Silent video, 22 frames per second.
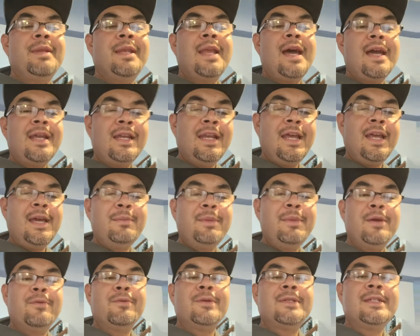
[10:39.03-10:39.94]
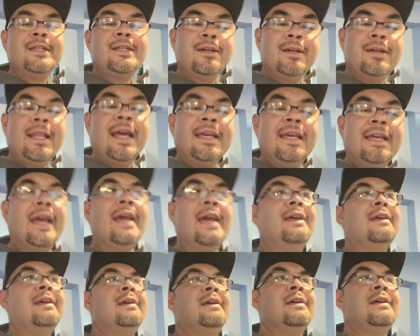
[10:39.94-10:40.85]
and 9 a.m. It was here like
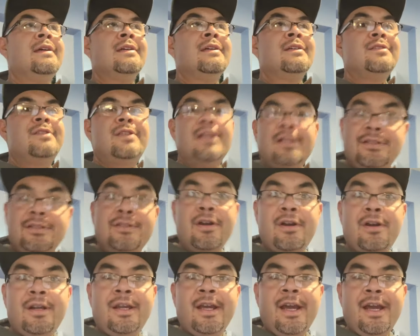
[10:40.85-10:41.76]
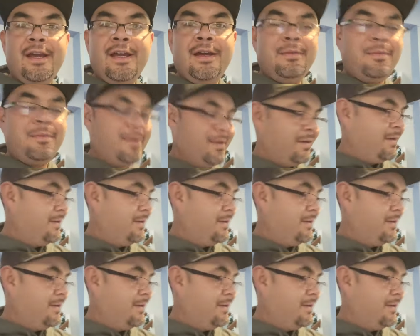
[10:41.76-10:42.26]
at 6.30 a.m.